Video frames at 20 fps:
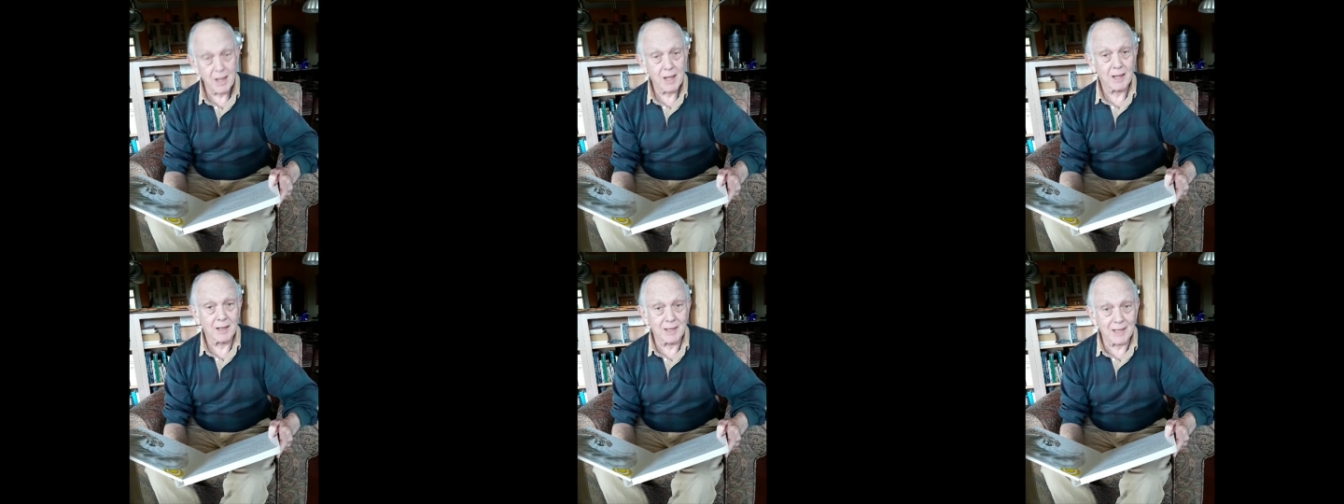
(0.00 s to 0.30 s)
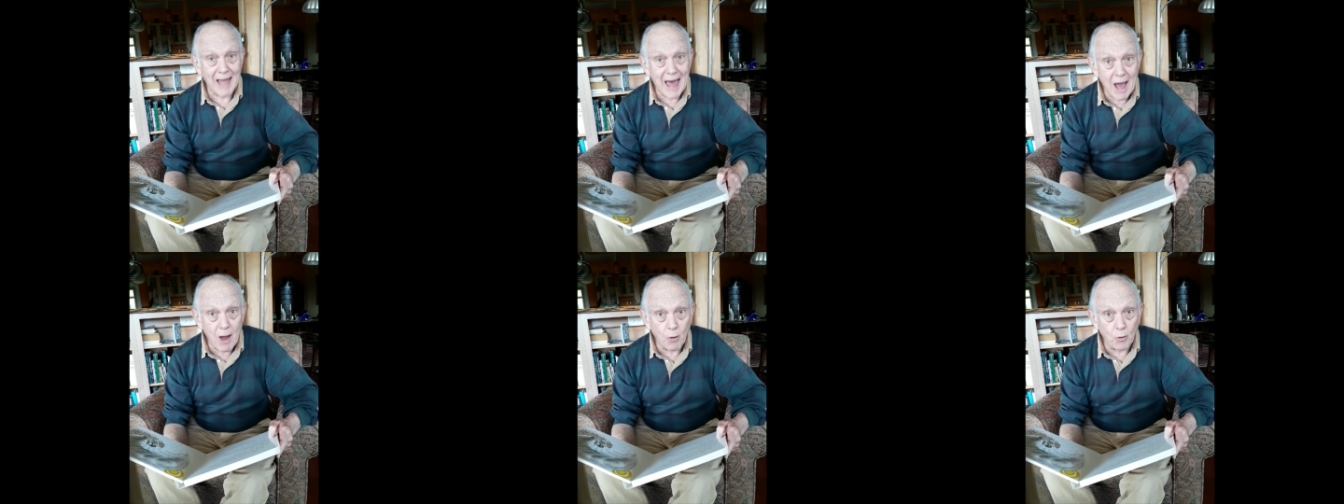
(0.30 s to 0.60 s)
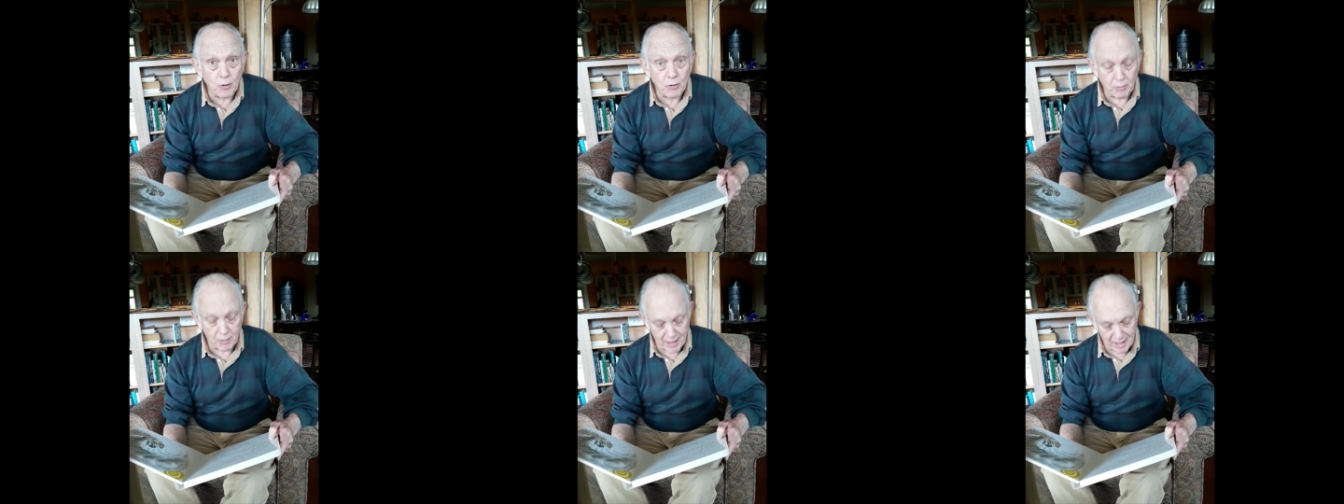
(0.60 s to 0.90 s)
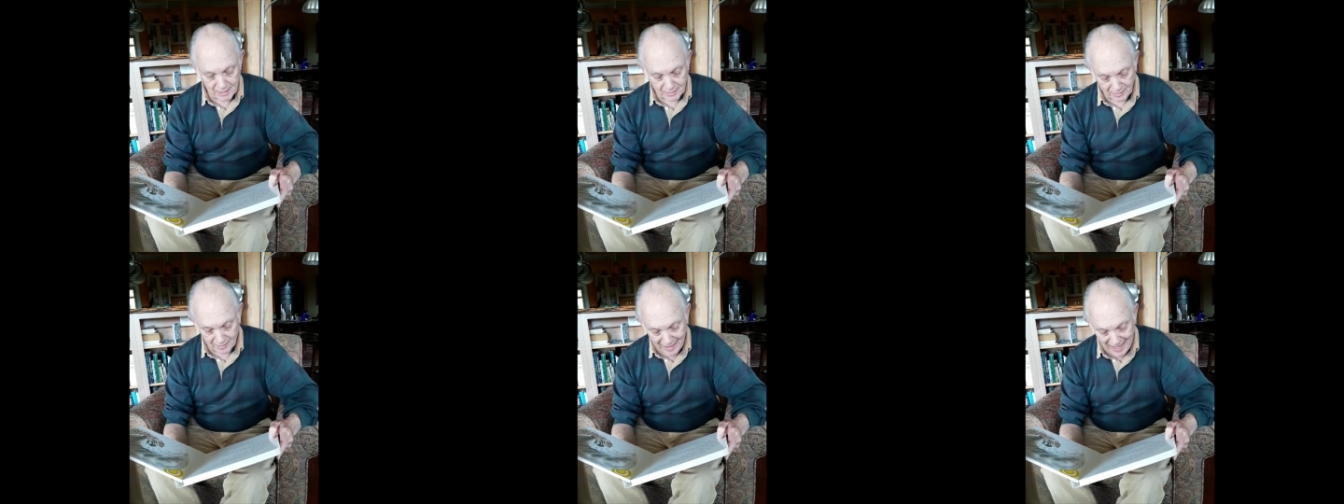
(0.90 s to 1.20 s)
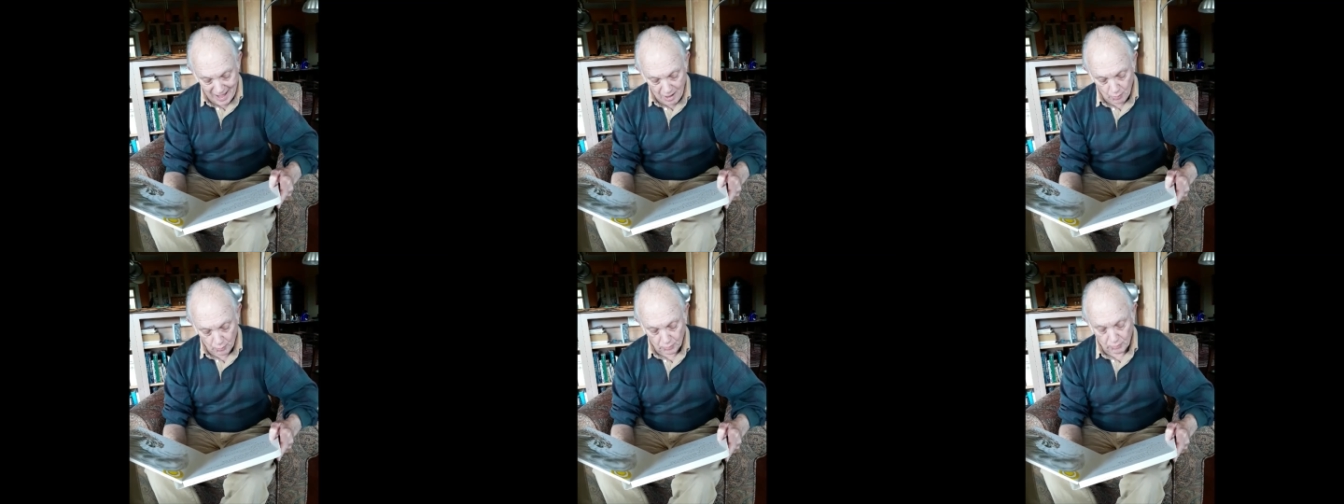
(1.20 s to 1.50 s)
louder and
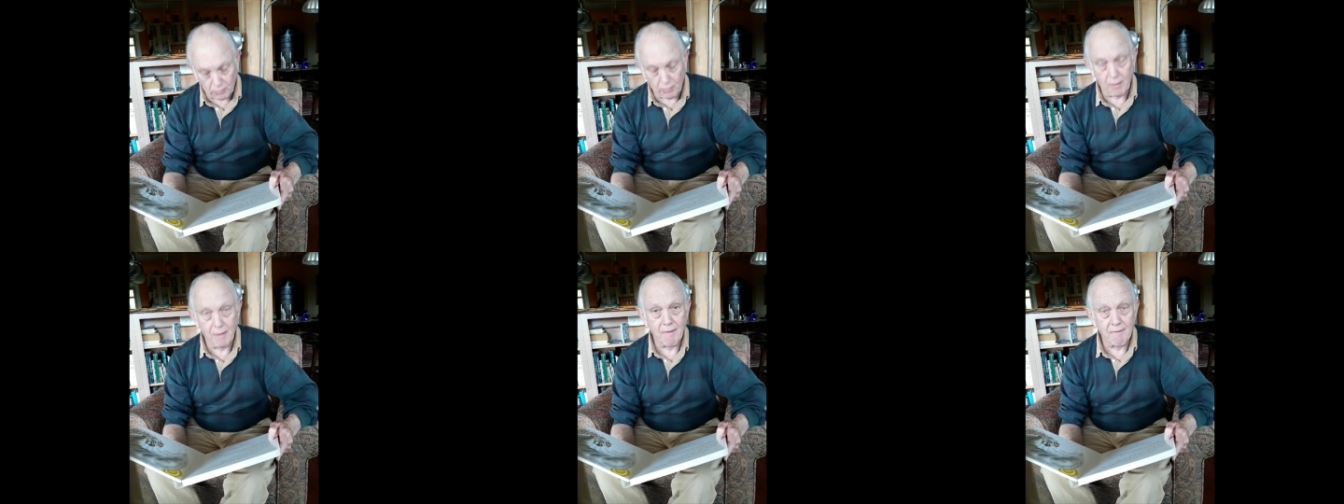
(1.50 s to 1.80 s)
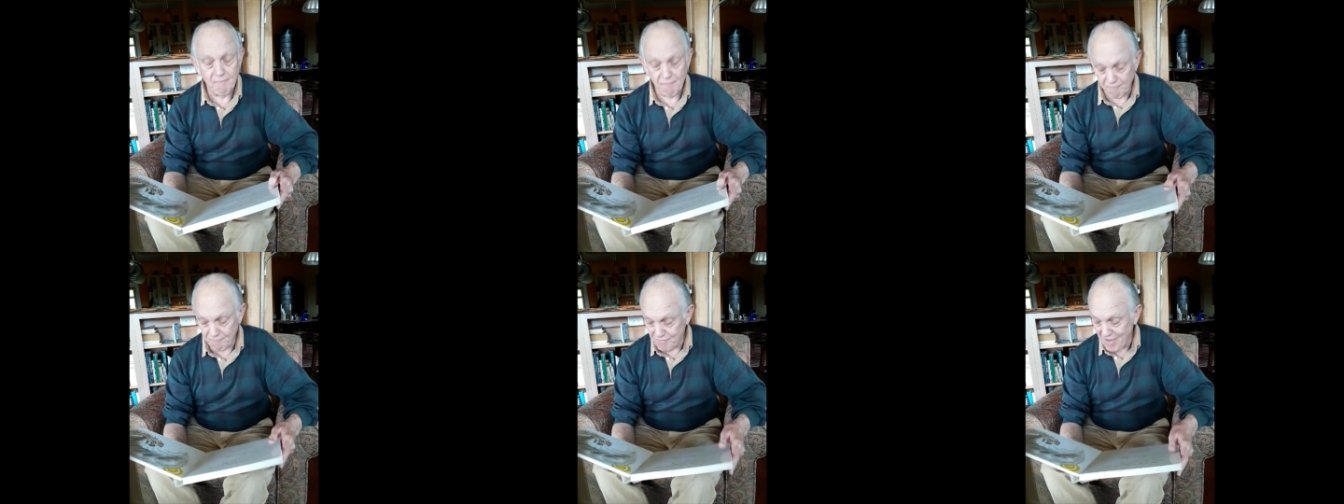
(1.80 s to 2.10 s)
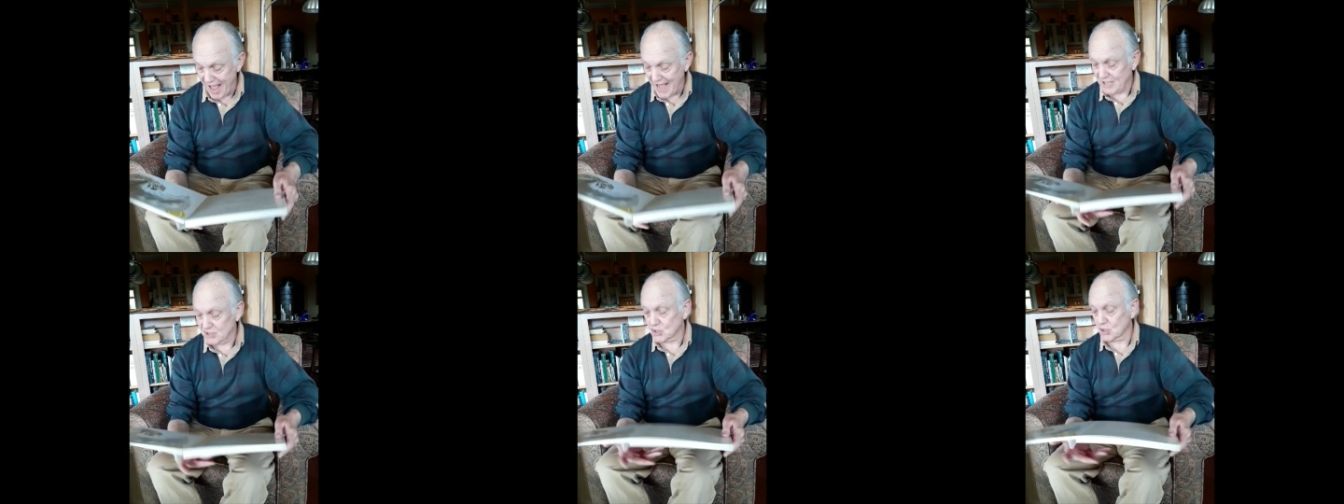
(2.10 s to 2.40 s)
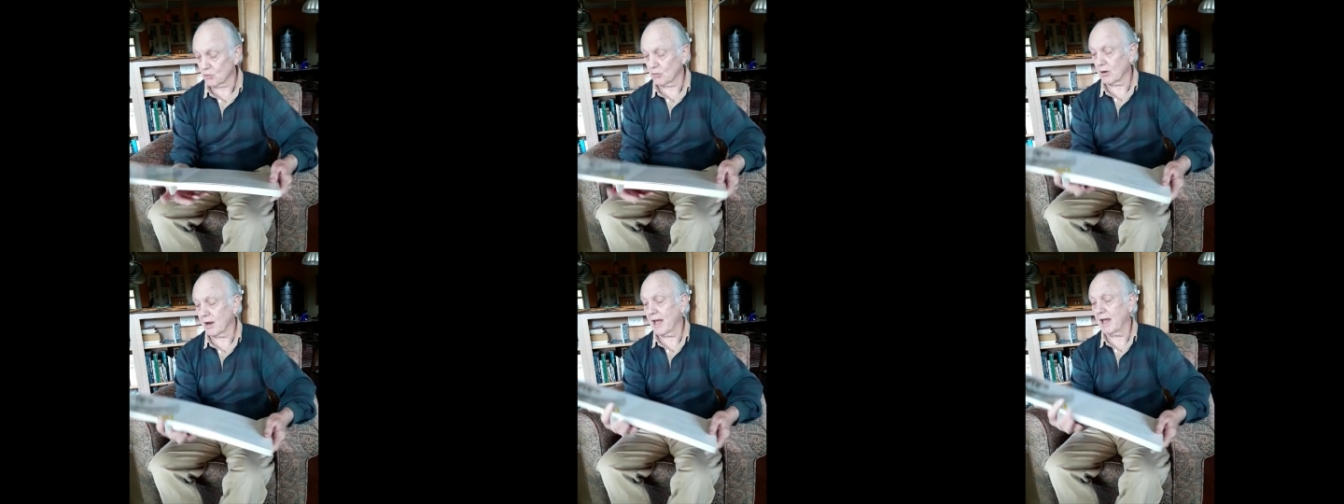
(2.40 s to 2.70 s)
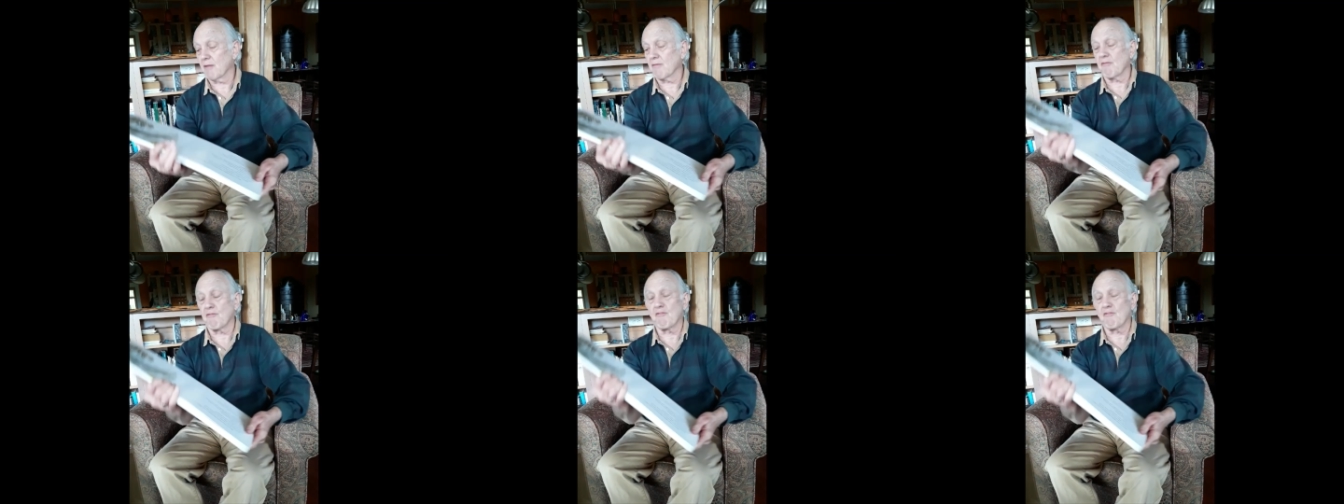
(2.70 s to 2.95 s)
louder, faster and